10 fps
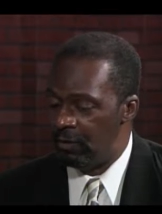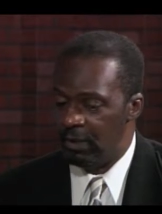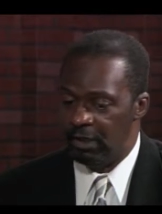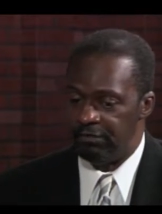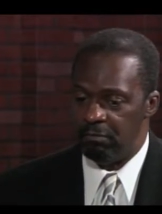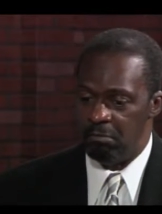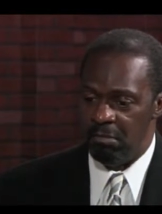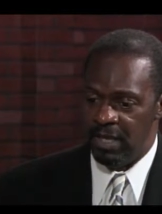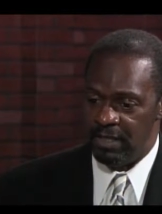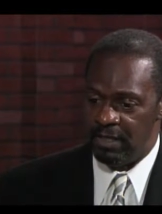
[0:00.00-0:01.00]
it's
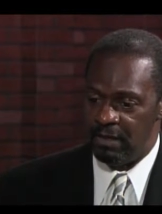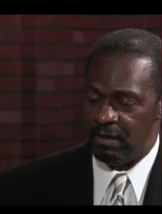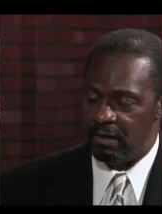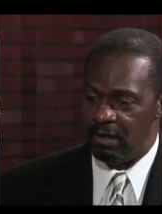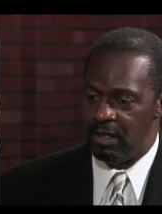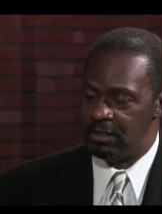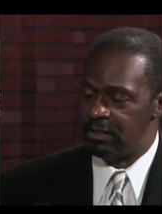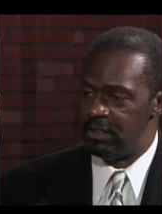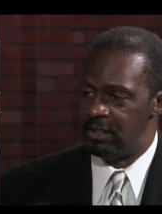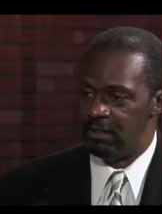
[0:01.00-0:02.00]
making a
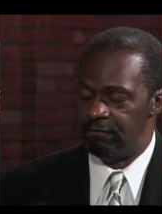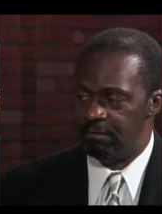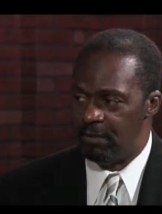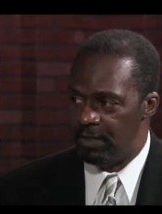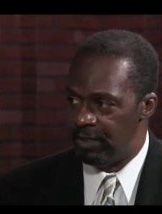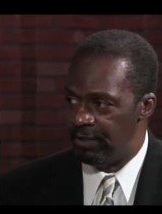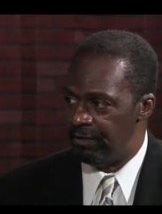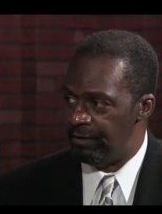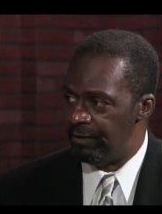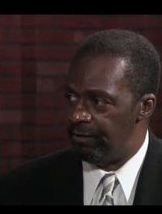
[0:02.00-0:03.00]
ton of money
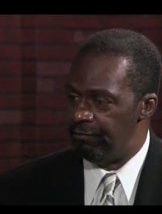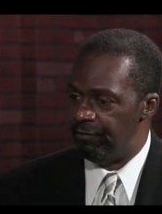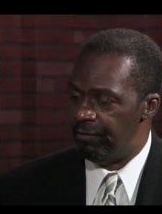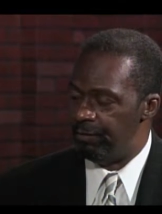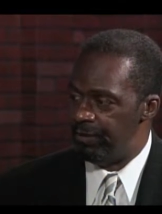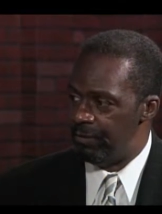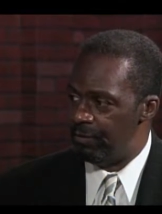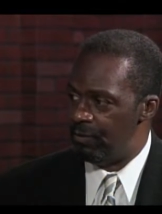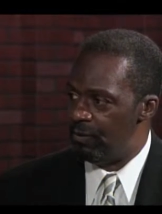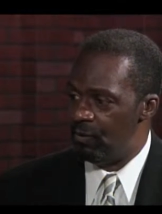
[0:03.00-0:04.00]
for the
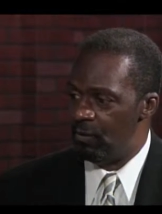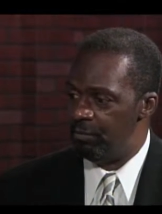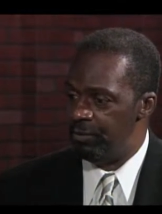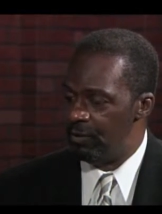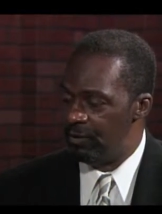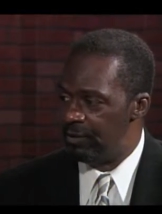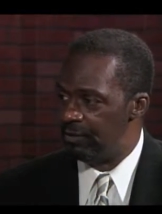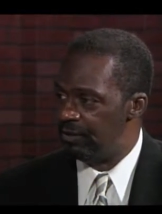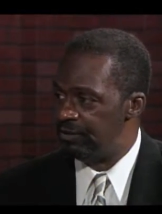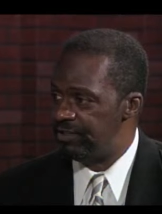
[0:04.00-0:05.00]
people who are
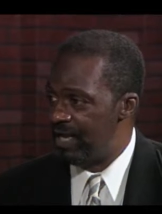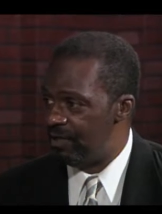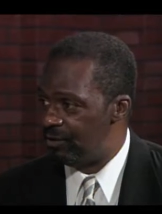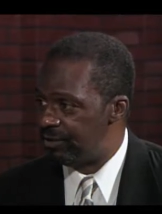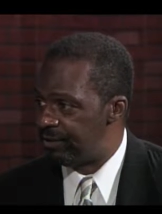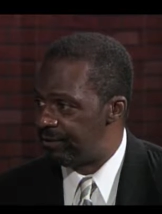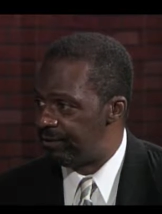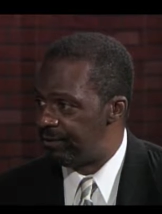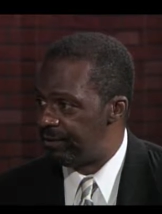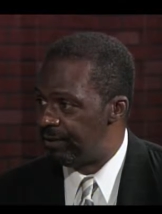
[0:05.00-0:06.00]
building jails.
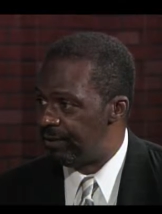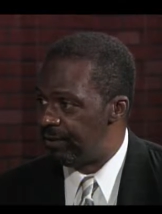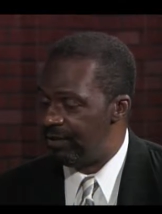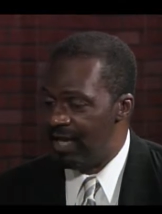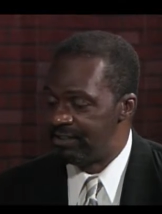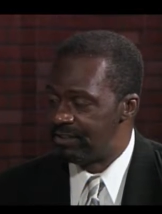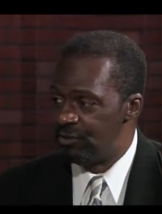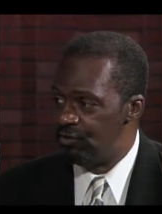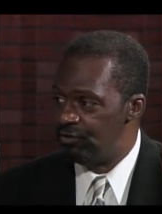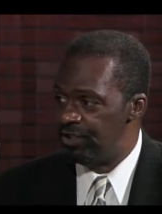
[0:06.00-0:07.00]
That's the
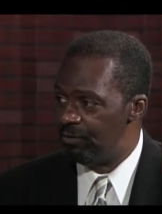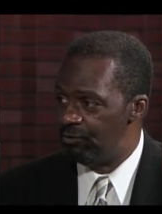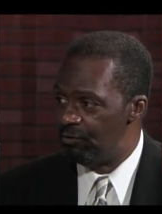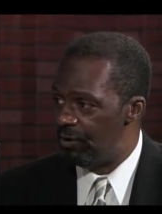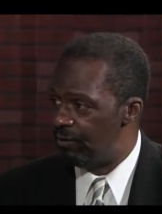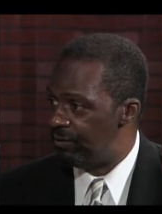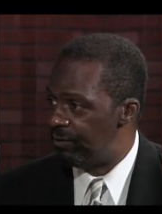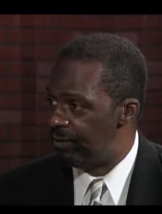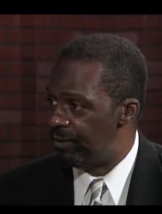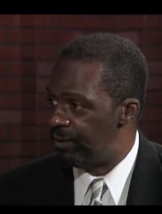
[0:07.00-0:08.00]
new Jim Crow.
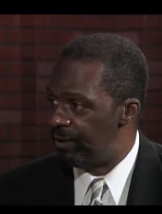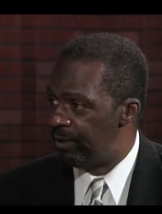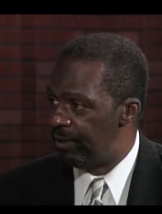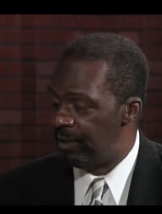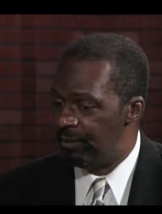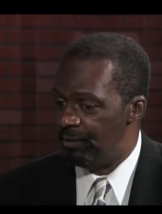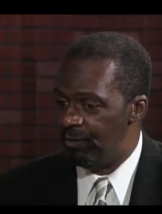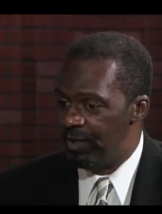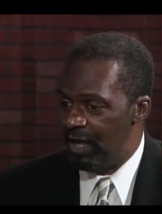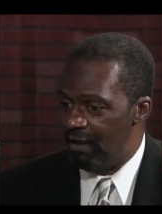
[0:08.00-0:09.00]
And
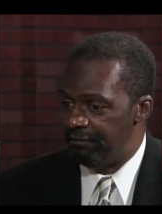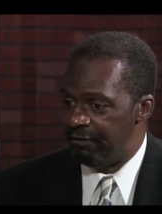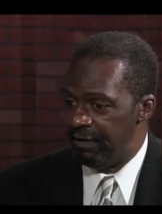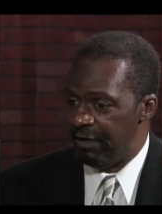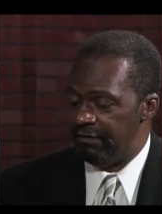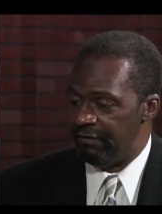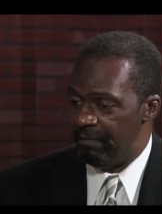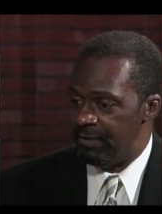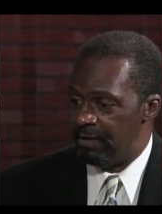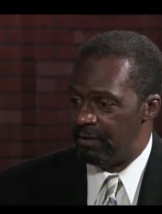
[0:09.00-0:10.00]
we have to
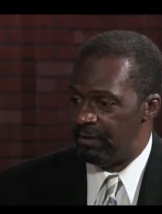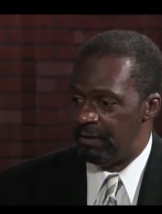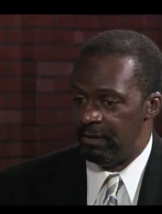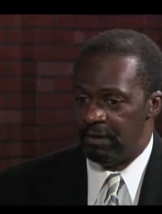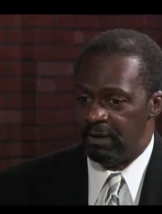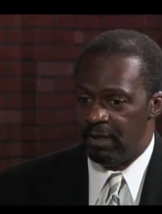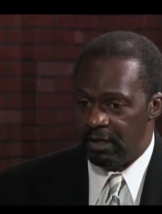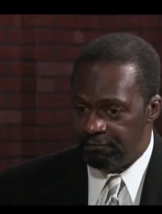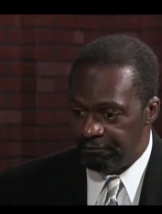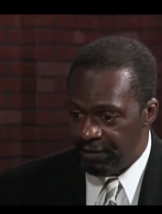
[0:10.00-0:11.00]
accept it
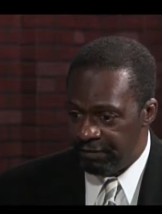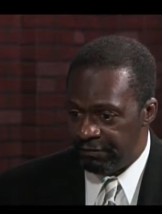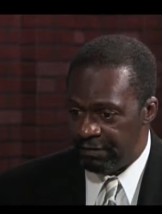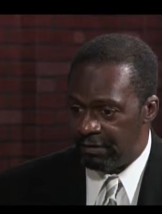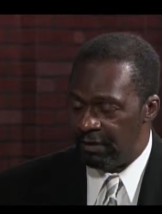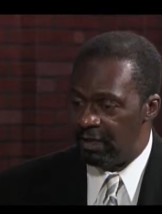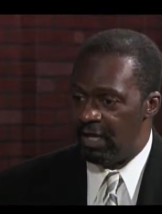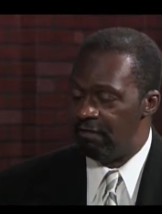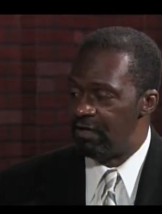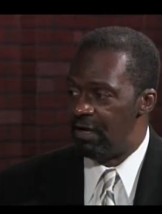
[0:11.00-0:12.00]
and face it and
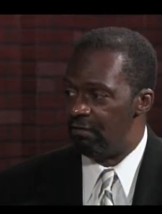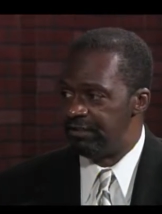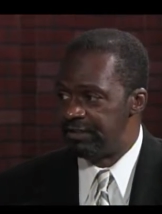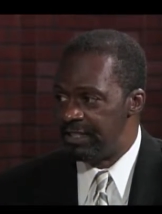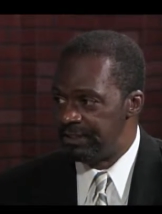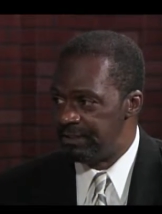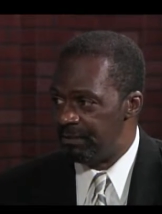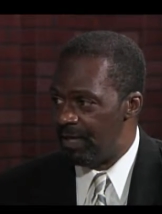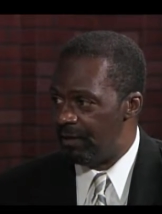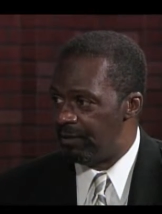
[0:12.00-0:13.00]
have a conversation
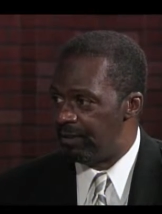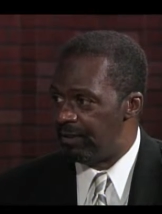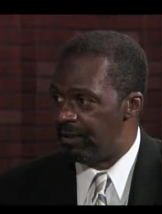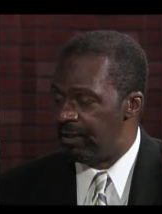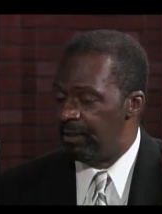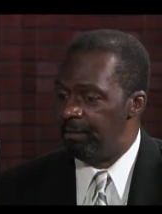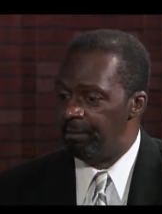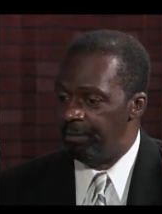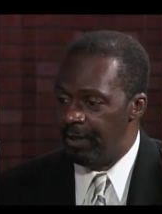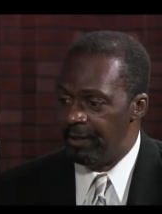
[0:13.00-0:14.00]
about it.
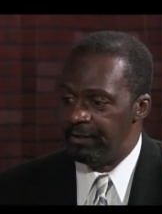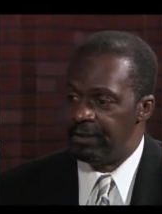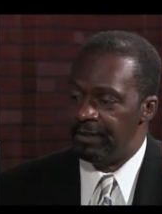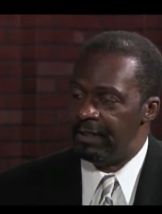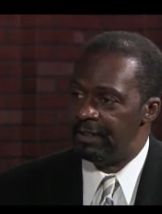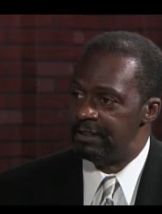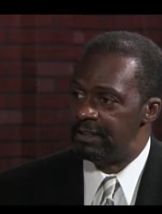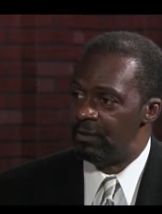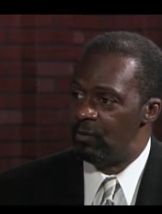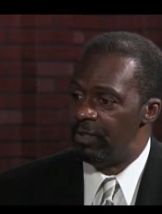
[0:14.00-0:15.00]
But until we